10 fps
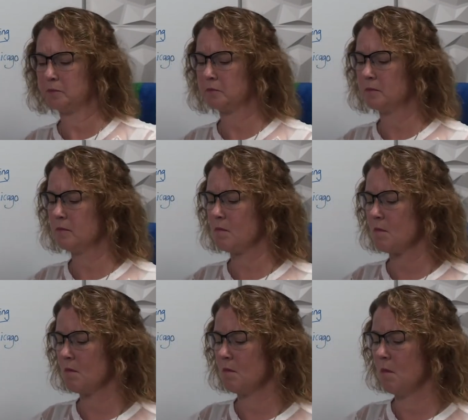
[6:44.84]

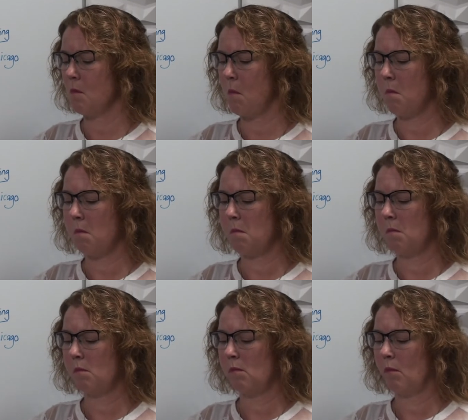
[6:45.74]

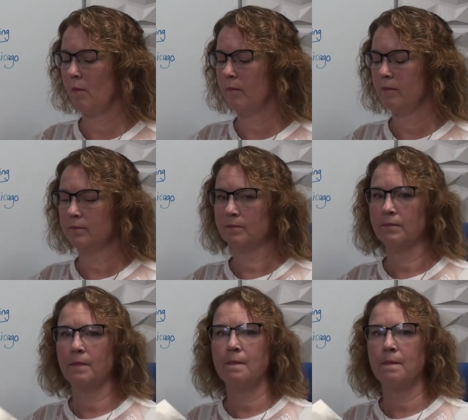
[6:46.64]
Nothing is said.